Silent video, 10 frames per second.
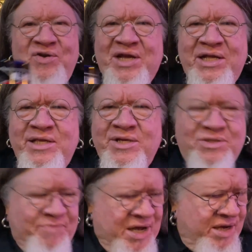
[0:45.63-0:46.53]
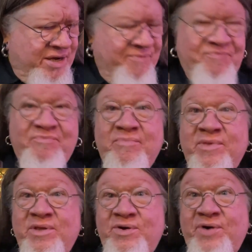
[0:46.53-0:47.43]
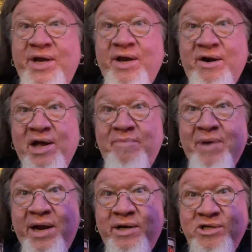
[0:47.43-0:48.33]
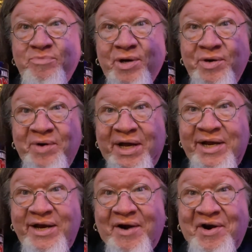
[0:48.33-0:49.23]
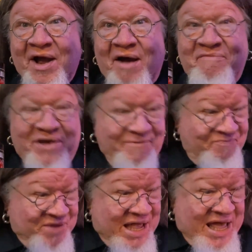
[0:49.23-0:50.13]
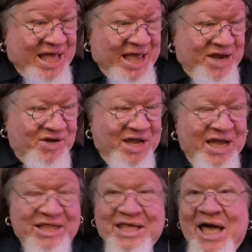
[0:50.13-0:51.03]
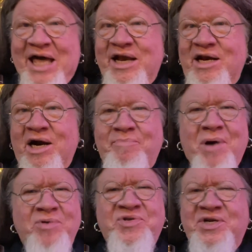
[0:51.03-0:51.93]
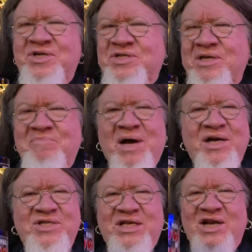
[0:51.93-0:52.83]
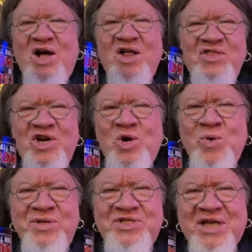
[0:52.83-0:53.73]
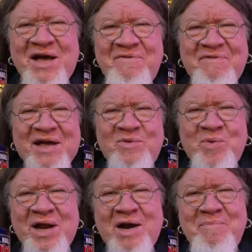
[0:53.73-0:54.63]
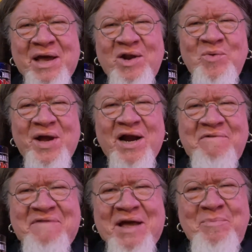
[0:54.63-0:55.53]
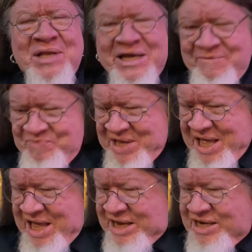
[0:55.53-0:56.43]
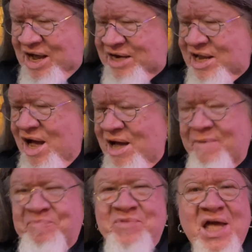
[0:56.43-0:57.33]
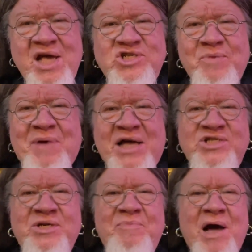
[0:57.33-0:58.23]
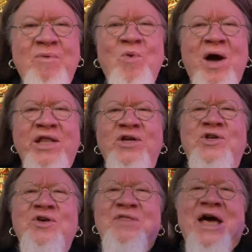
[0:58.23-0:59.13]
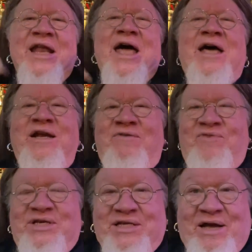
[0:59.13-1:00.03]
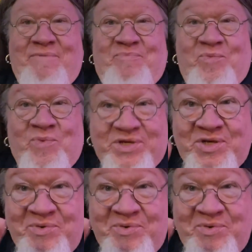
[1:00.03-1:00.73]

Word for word: need this mug to drink your Headbangers Brew in, our coffee. And you can get that and our posters and mugs and all the cool stuff at We Are Metal We Are Family dot com. So Pastor Bob, why do you do that ad every time? Well, two